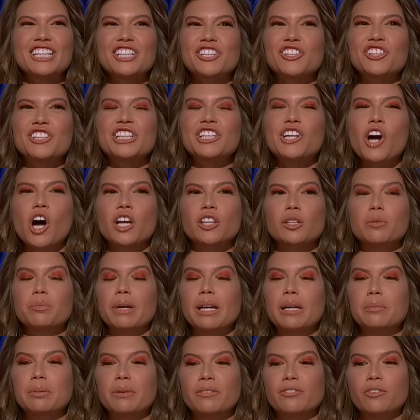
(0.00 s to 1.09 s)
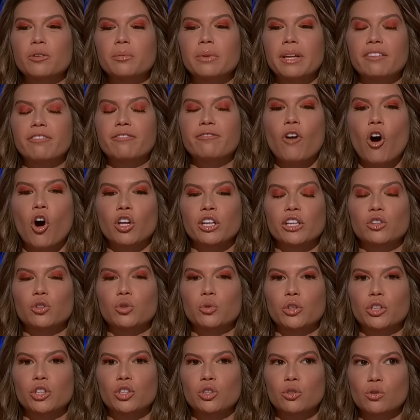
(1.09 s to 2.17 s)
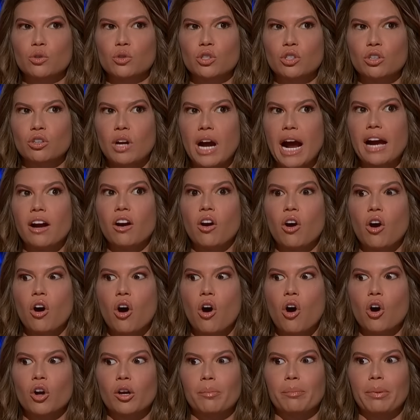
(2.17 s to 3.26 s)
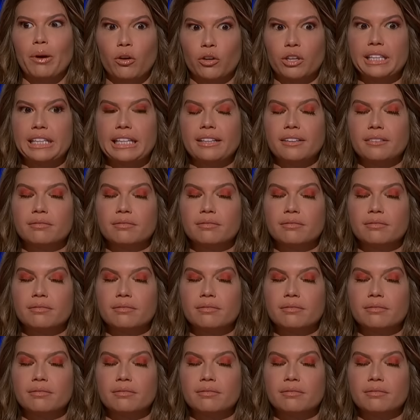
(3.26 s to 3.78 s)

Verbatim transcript: literally caught the baby from like falling through a huge crack on a balcony.